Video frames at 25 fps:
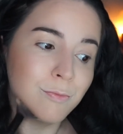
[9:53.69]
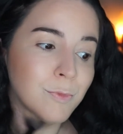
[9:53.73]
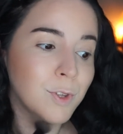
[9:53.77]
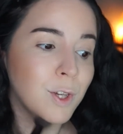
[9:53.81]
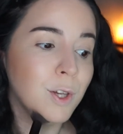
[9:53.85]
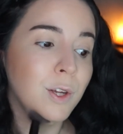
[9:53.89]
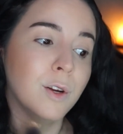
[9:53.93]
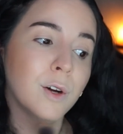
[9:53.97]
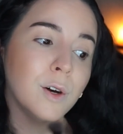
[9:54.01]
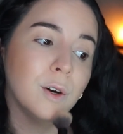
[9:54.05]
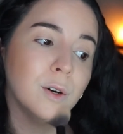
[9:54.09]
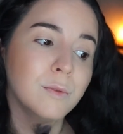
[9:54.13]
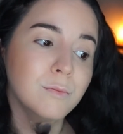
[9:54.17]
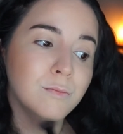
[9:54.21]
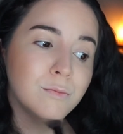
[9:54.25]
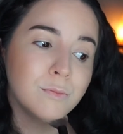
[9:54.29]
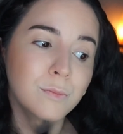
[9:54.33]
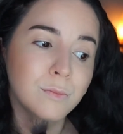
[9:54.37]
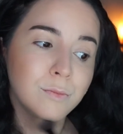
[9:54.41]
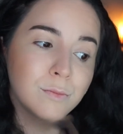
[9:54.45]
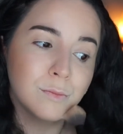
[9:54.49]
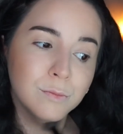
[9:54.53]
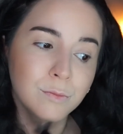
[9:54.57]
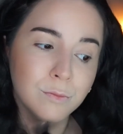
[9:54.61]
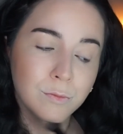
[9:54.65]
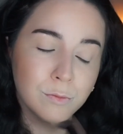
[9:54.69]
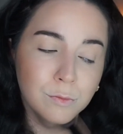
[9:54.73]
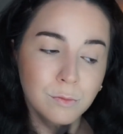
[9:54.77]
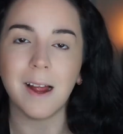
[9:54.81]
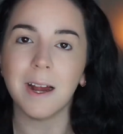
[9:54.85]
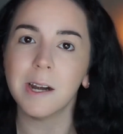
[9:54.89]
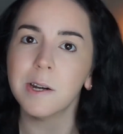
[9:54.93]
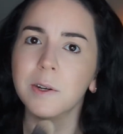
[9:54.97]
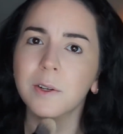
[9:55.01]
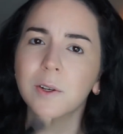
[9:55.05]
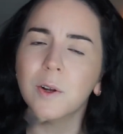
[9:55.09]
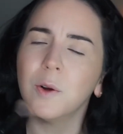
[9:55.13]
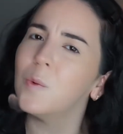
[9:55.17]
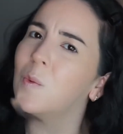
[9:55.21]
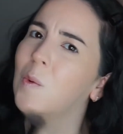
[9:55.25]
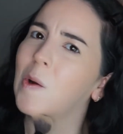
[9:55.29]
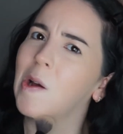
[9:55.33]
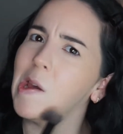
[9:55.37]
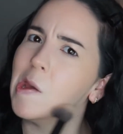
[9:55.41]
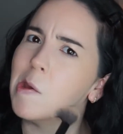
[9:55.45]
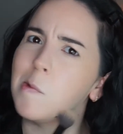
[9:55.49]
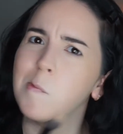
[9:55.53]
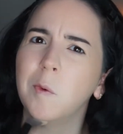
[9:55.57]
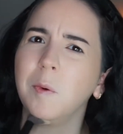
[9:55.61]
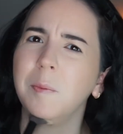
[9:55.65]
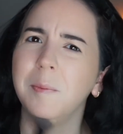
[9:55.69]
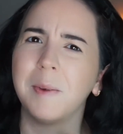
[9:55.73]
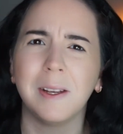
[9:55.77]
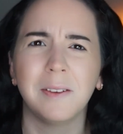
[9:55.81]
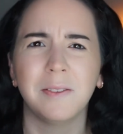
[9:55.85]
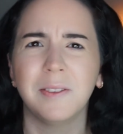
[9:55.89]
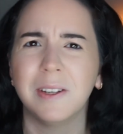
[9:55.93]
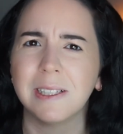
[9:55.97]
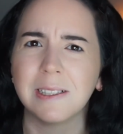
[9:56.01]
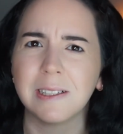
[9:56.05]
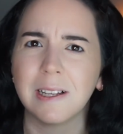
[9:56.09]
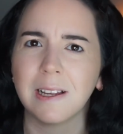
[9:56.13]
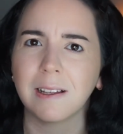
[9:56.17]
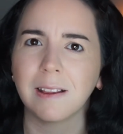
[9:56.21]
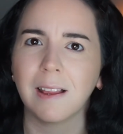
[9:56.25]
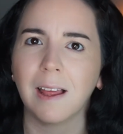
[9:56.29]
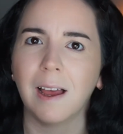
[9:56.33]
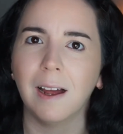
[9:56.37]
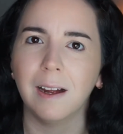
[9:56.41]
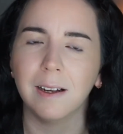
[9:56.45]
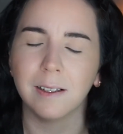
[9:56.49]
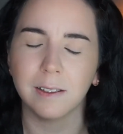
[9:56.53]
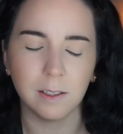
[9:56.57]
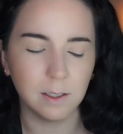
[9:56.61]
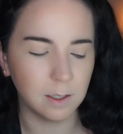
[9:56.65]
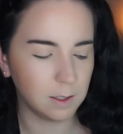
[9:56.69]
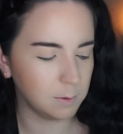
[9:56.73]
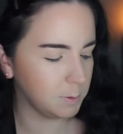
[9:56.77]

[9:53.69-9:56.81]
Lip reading: you know, I don't know why I move my face like that.